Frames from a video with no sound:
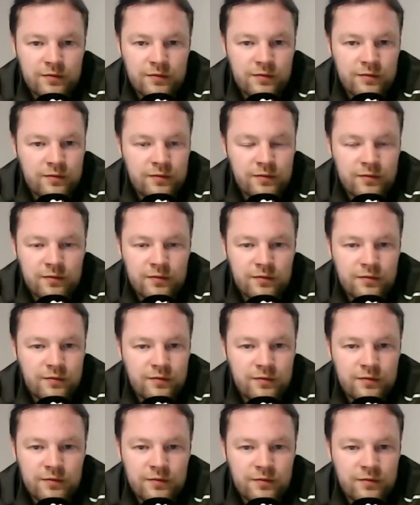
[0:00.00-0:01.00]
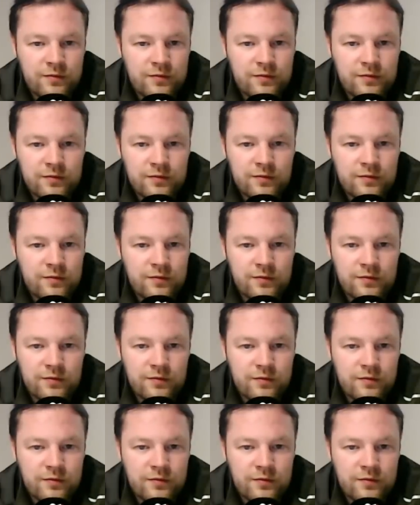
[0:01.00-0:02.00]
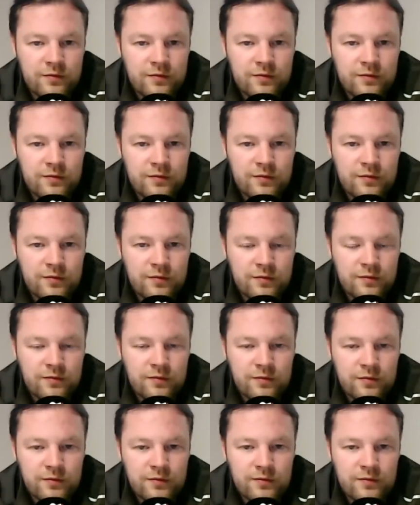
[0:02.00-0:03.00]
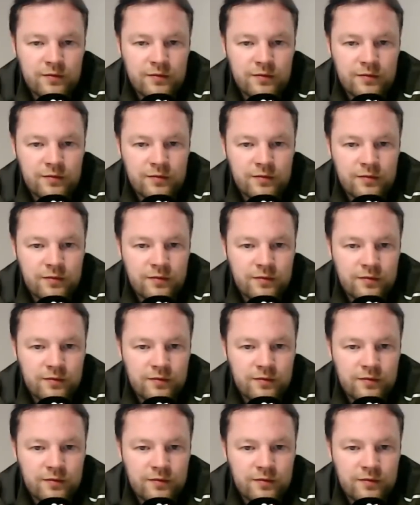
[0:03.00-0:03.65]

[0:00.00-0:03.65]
The person shown says nothing.